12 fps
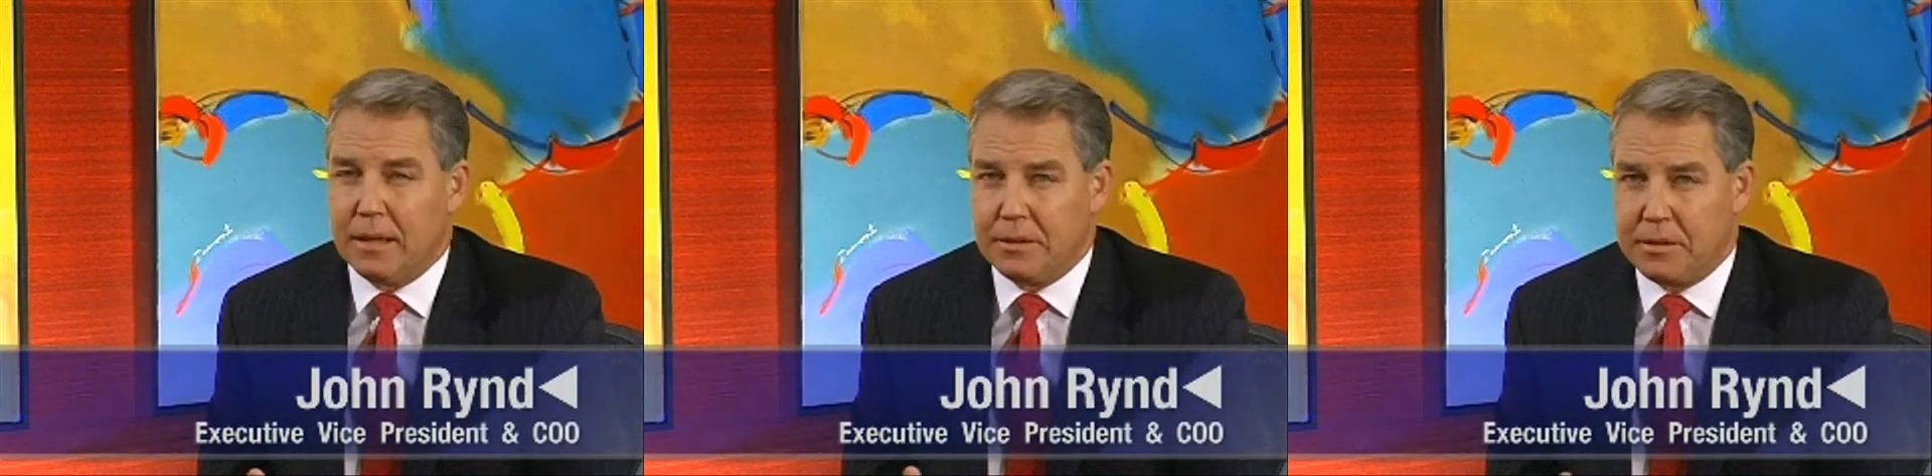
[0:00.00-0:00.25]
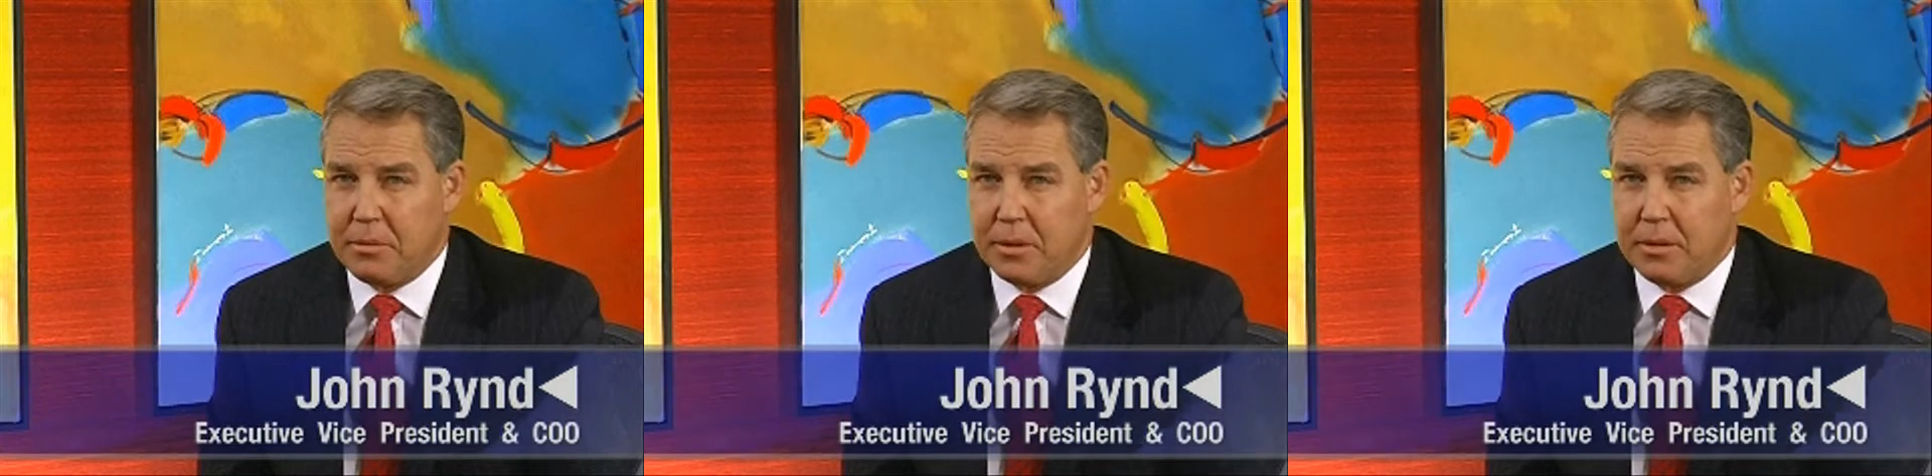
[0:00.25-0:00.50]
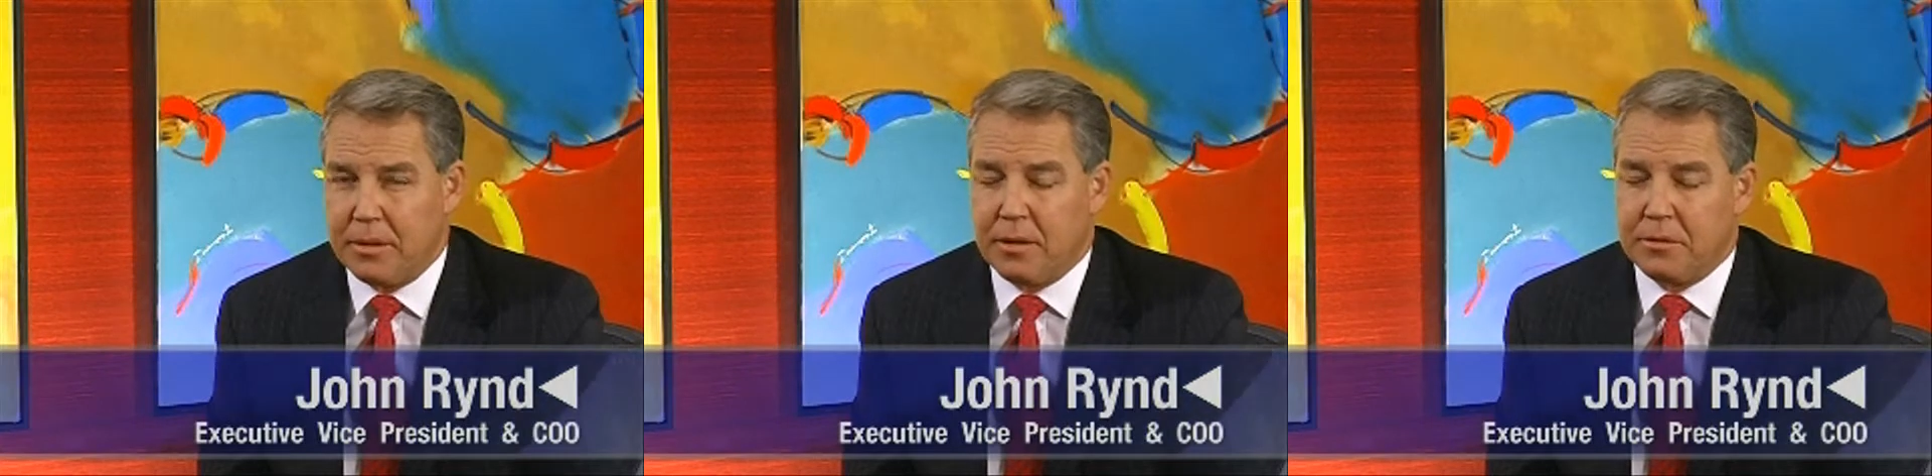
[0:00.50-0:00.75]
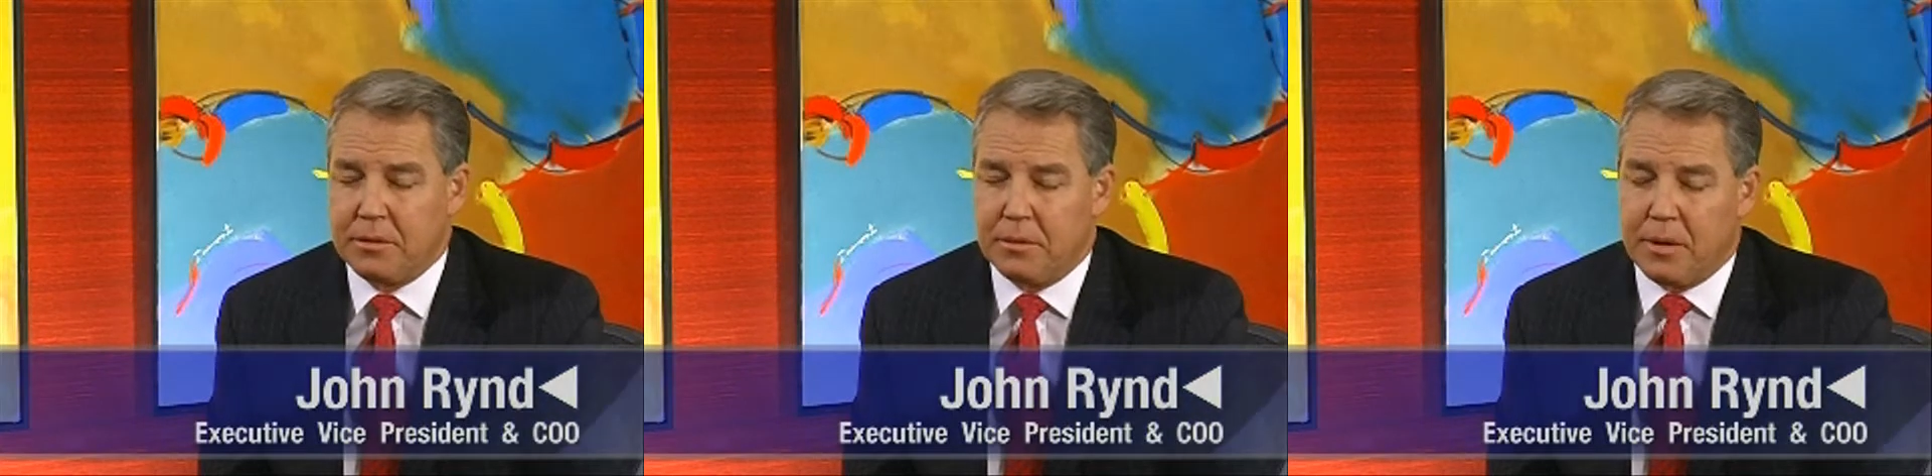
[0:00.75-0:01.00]
Now, typically
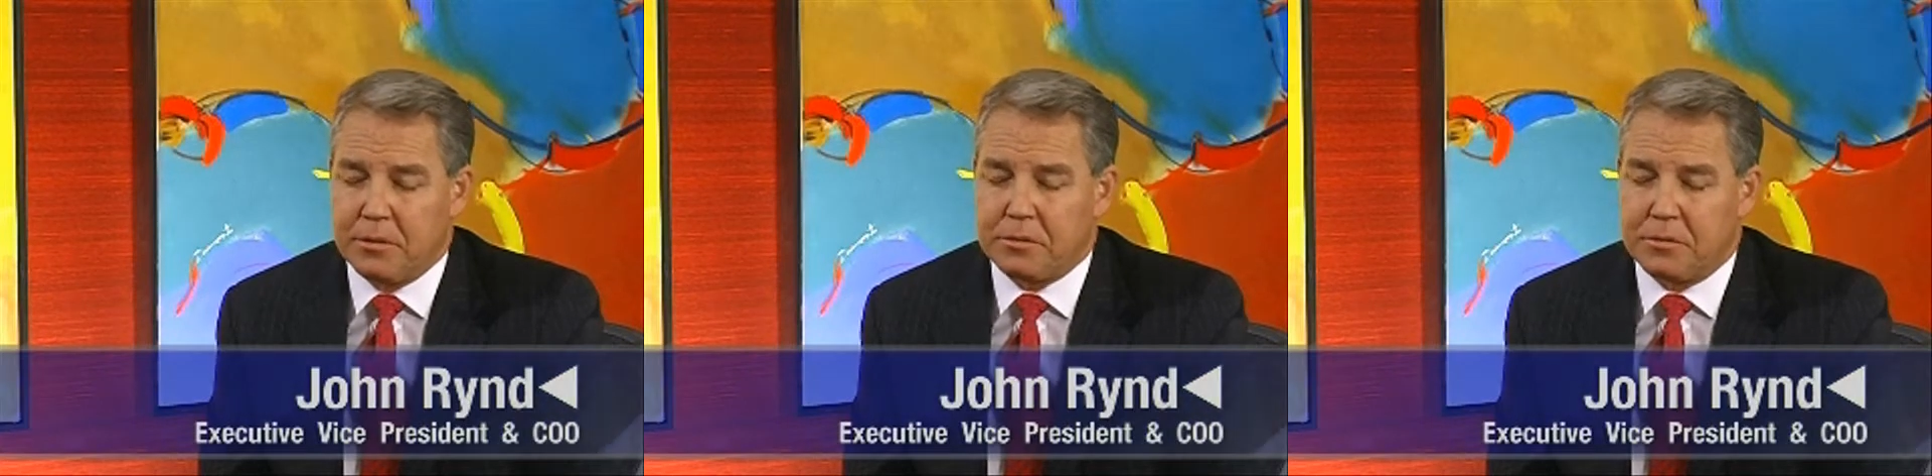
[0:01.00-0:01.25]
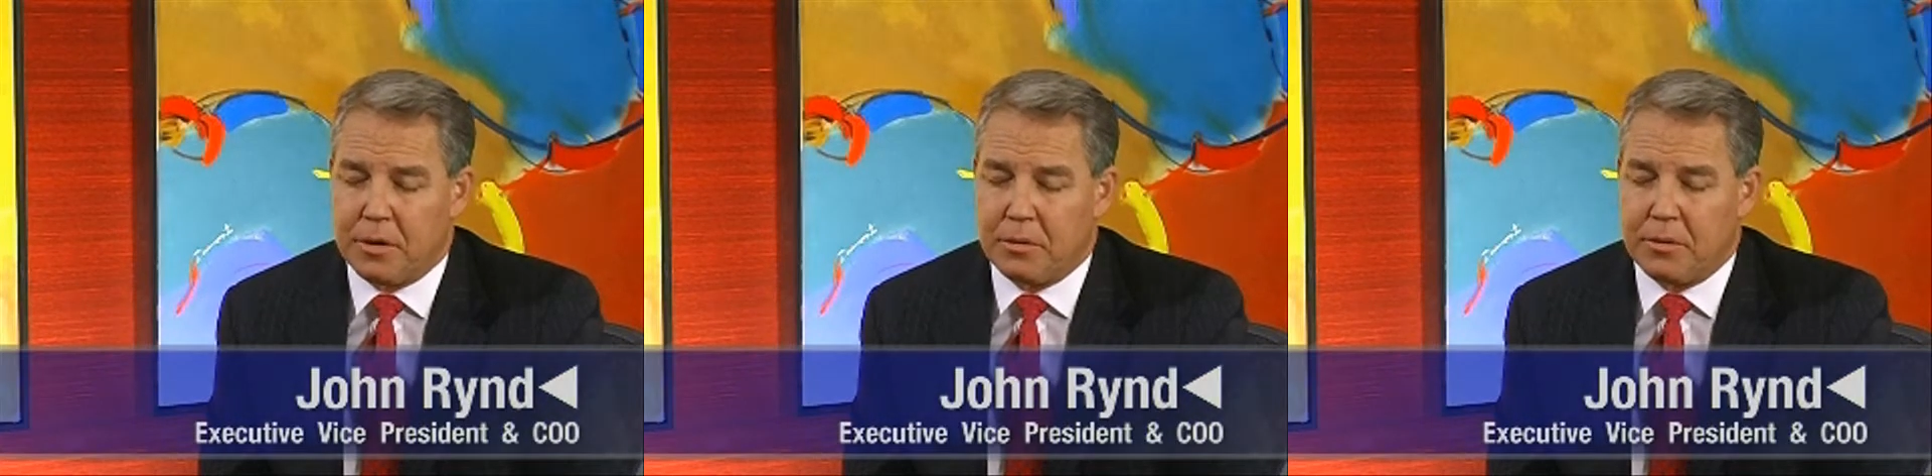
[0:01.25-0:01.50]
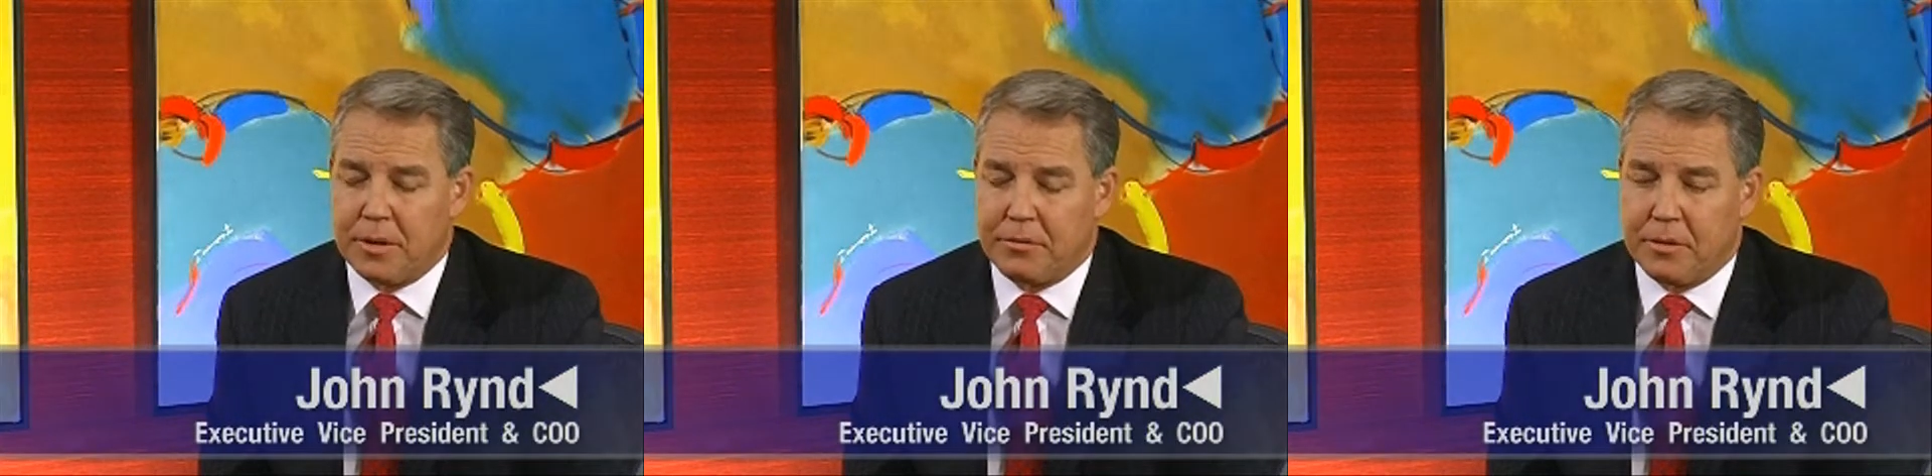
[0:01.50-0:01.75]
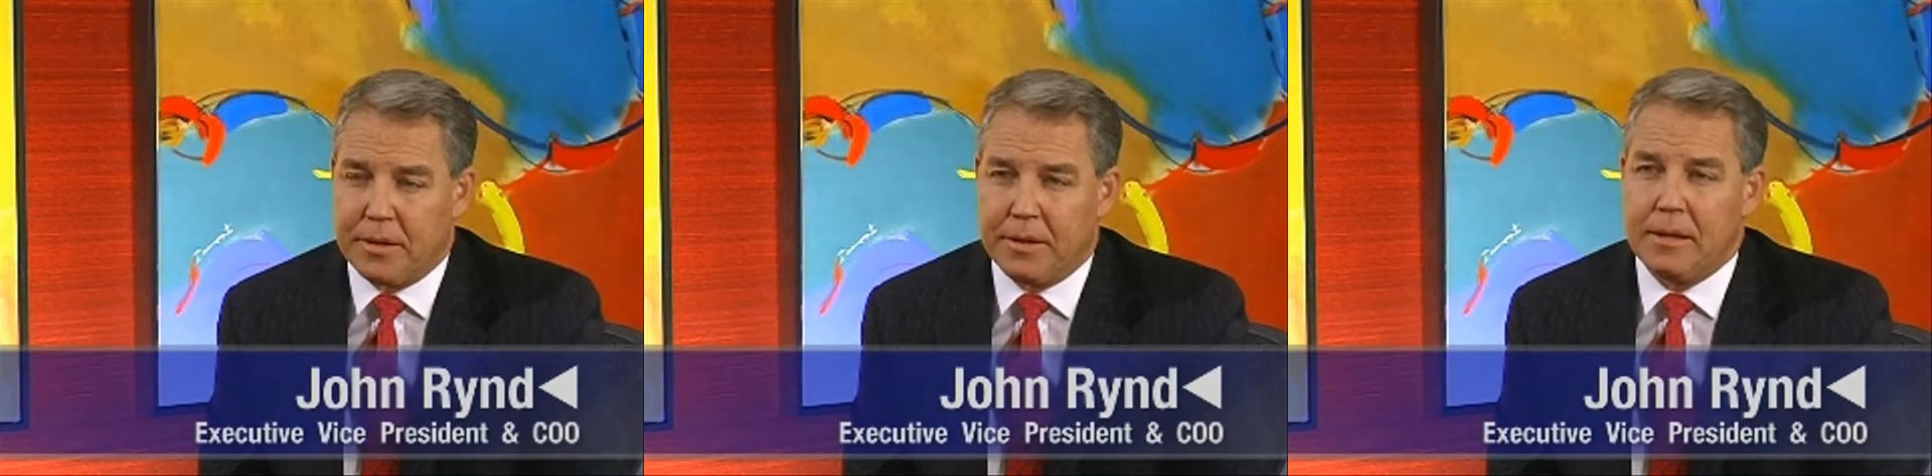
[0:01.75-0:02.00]
on most of our rig
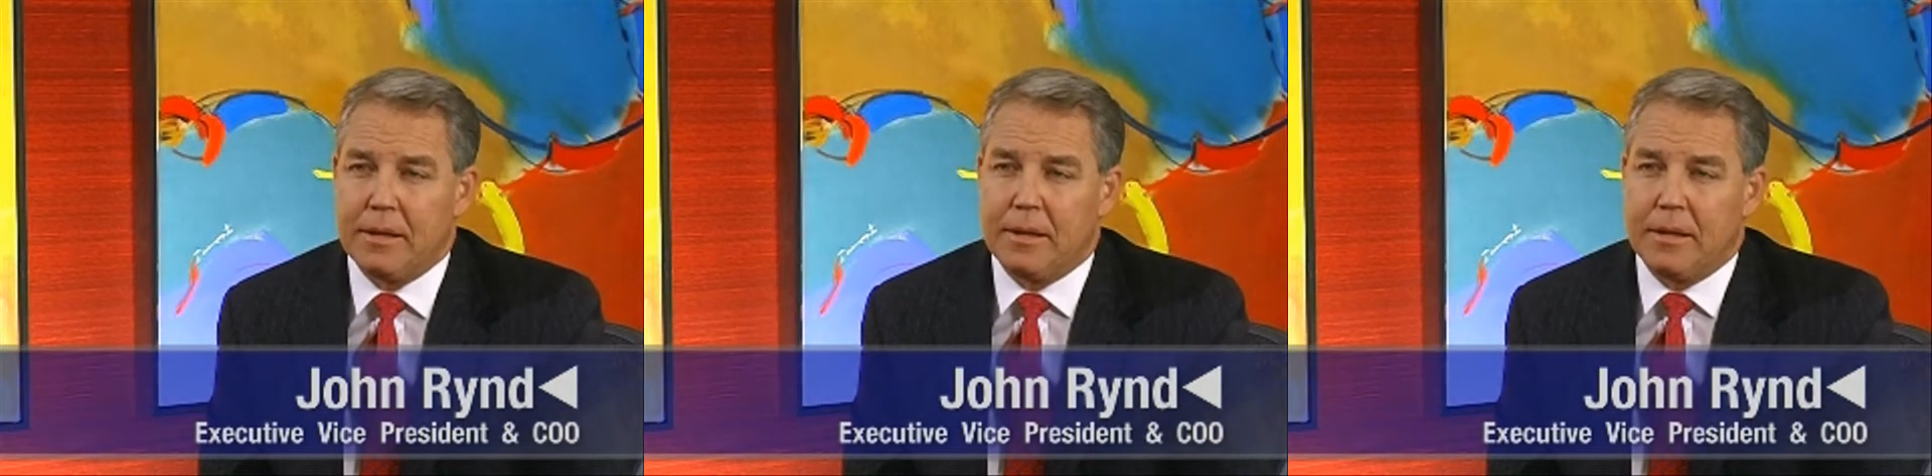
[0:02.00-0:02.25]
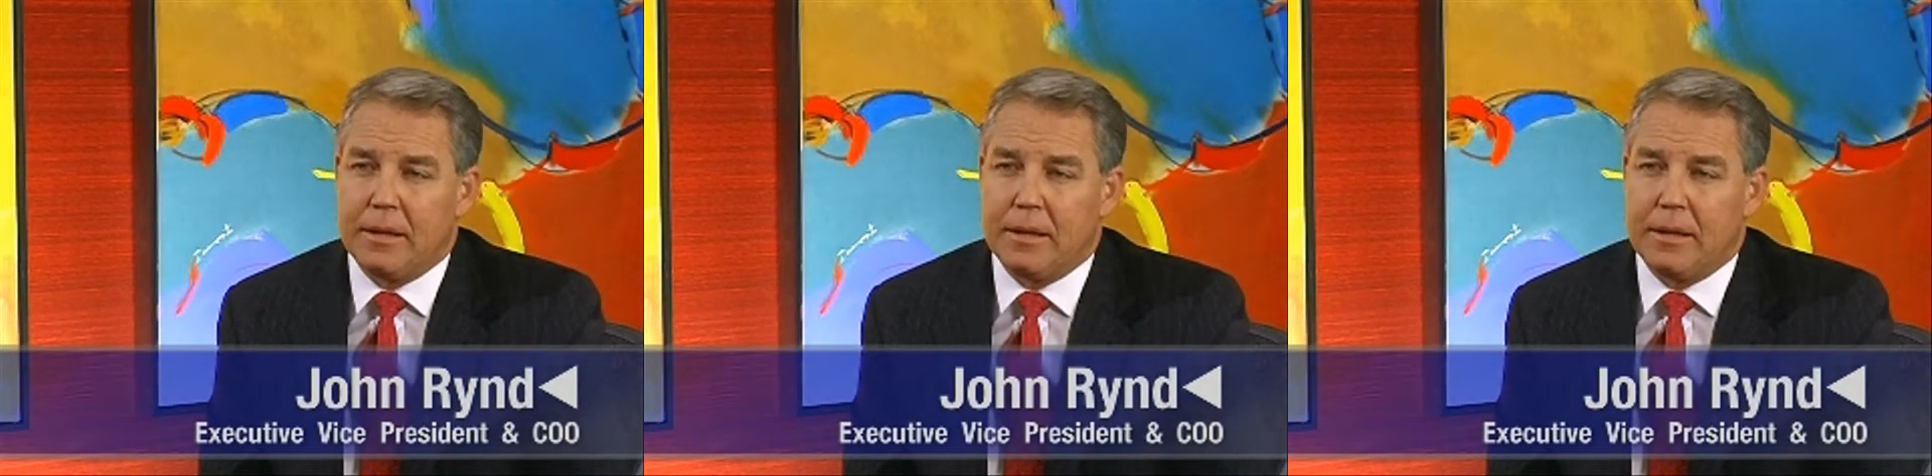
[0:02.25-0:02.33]
fleet